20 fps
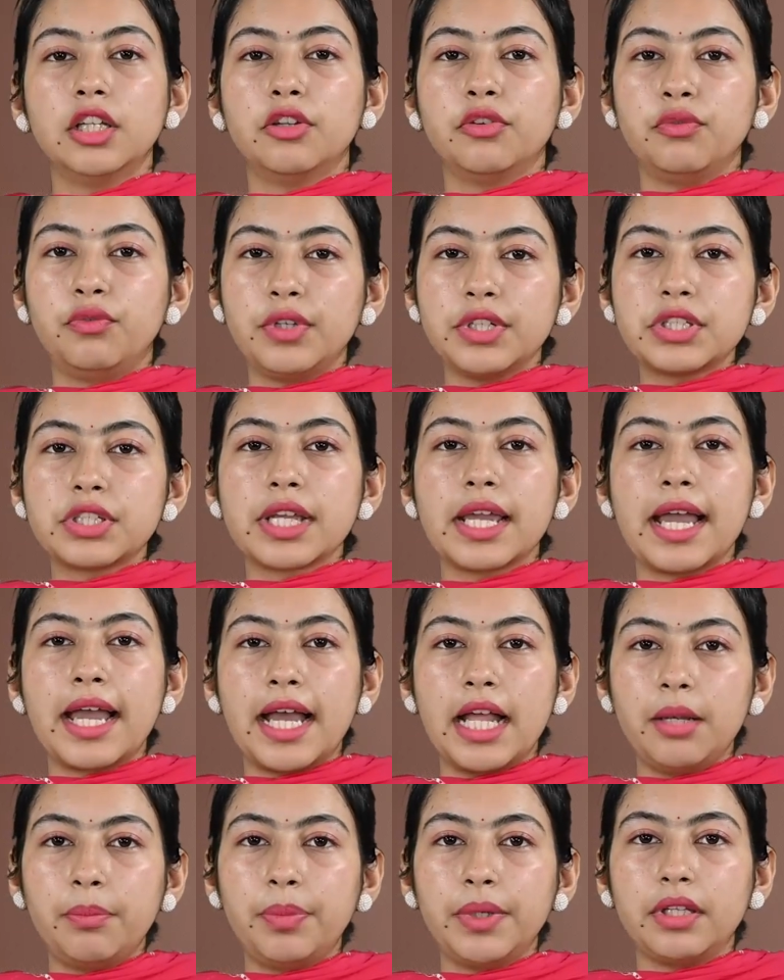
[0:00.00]
which
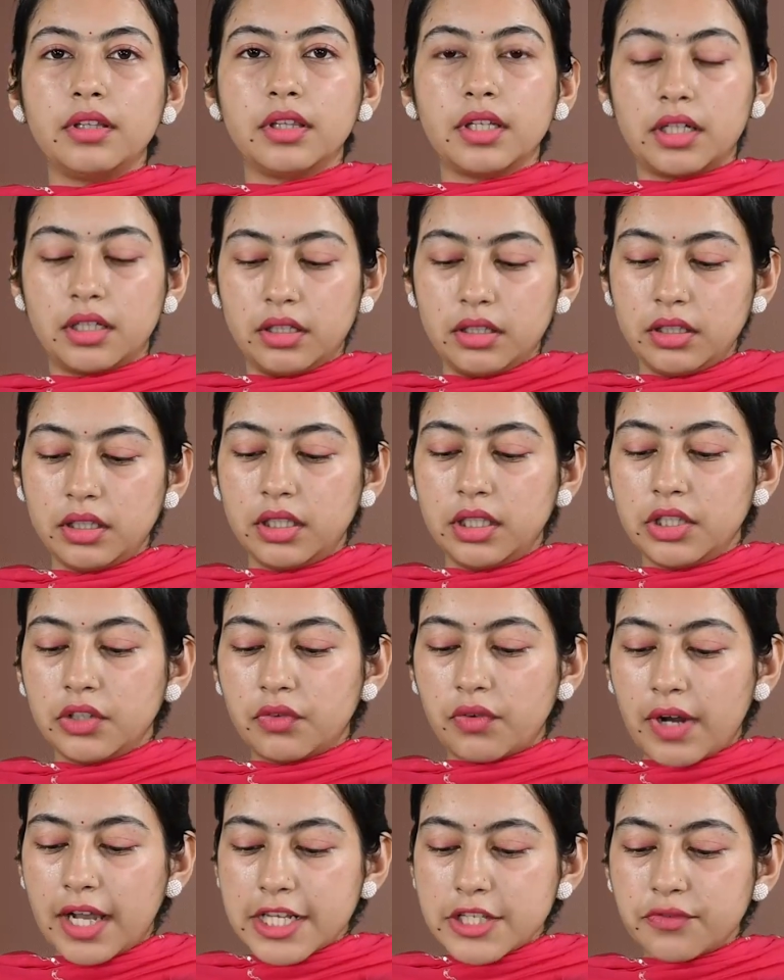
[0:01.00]
help in the
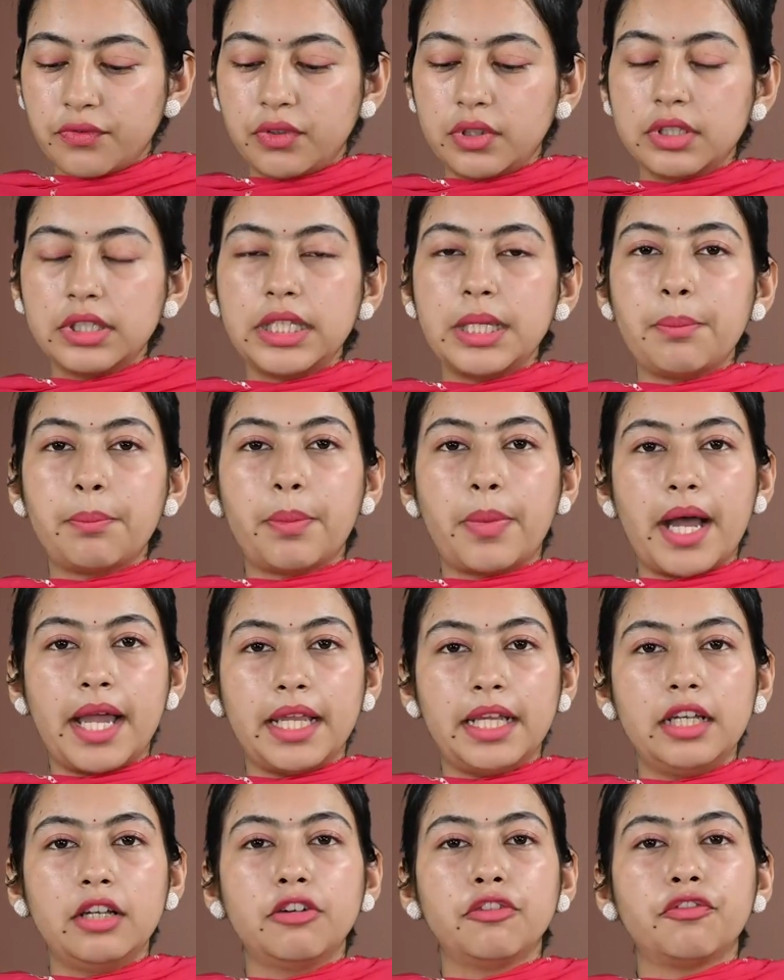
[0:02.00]
transfer the
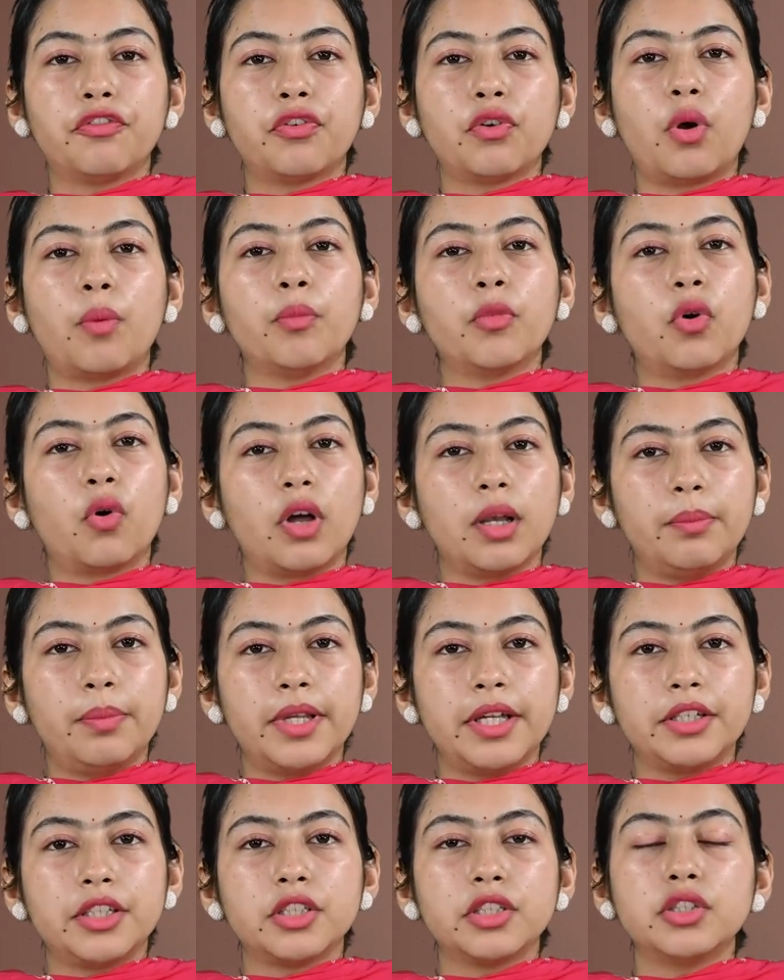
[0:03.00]
bile from
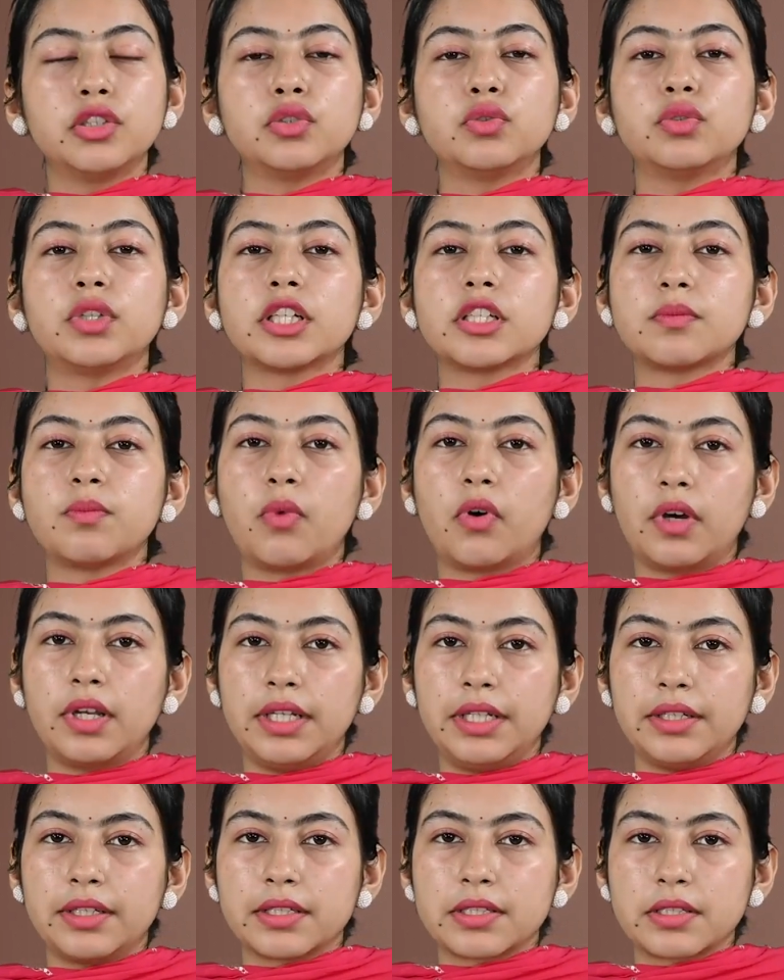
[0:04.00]
gallbladder to the small
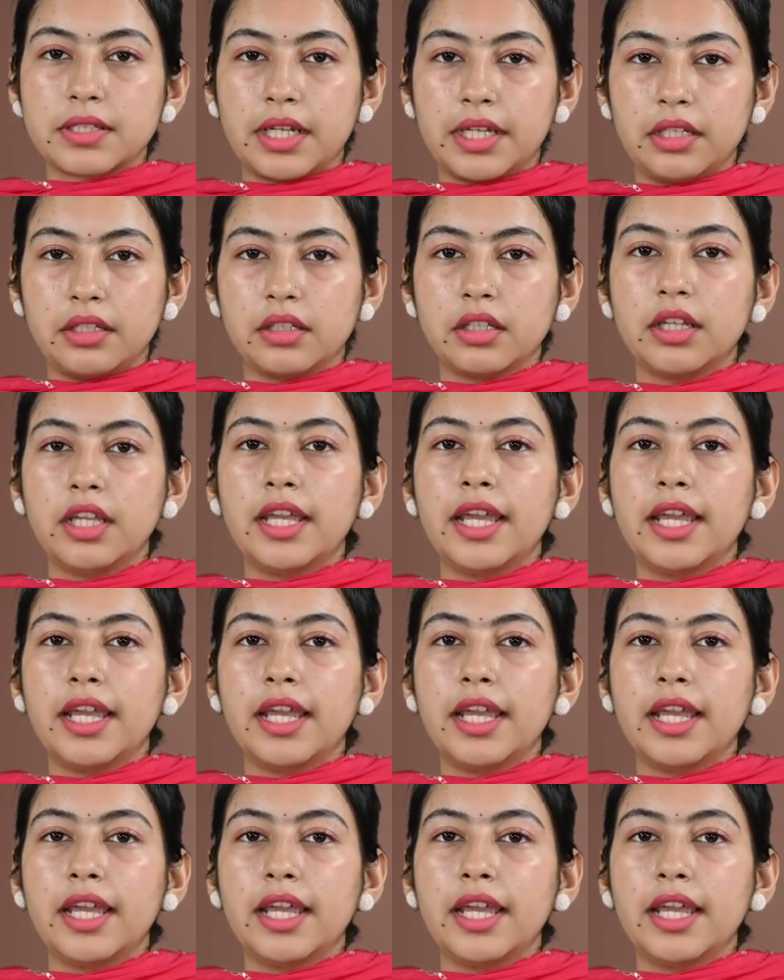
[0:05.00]
intestine,